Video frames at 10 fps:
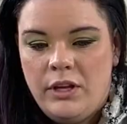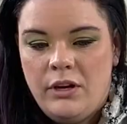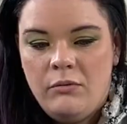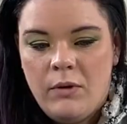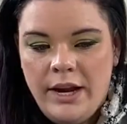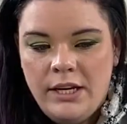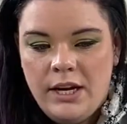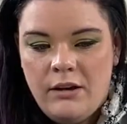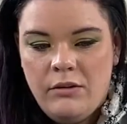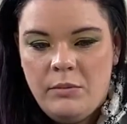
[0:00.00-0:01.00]
Right
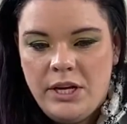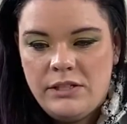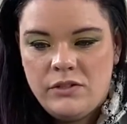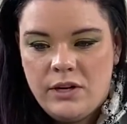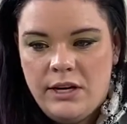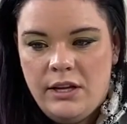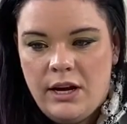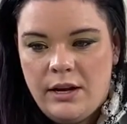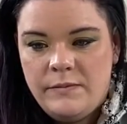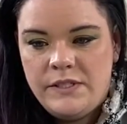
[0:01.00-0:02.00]
now, the biggest trend that
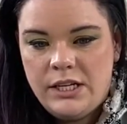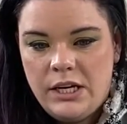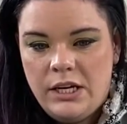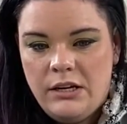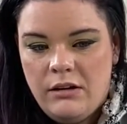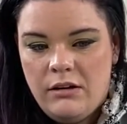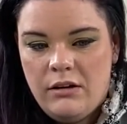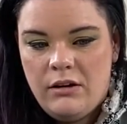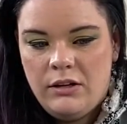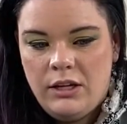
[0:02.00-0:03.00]
I'm seeing
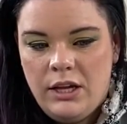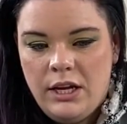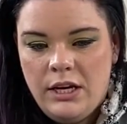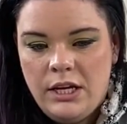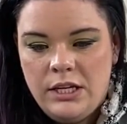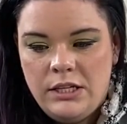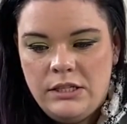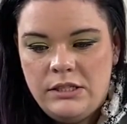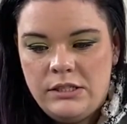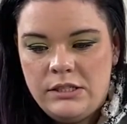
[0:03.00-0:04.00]
online
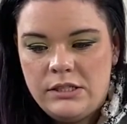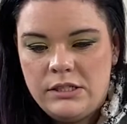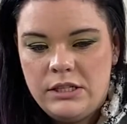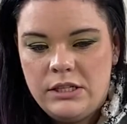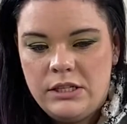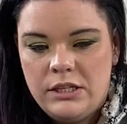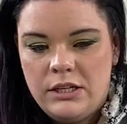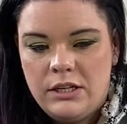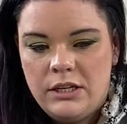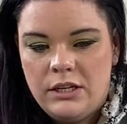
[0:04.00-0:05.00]
is
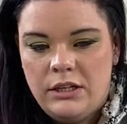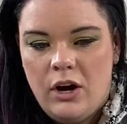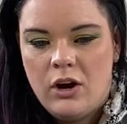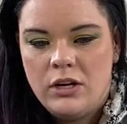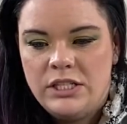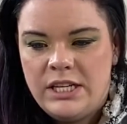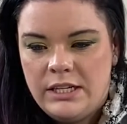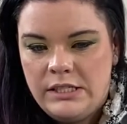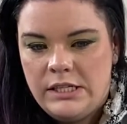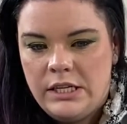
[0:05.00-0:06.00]

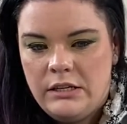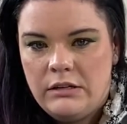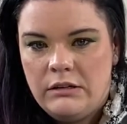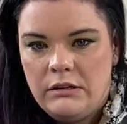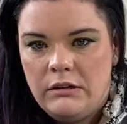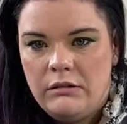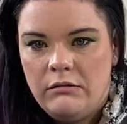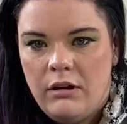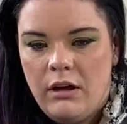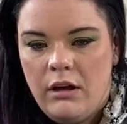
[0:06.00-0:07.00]
artistic
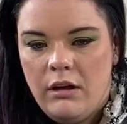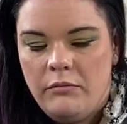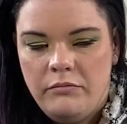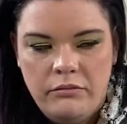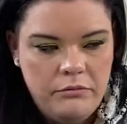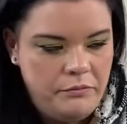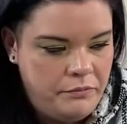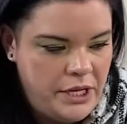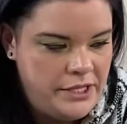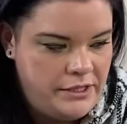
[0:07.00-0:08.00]

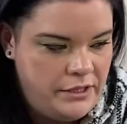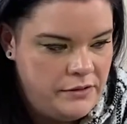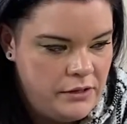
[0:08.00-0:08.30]
pieces,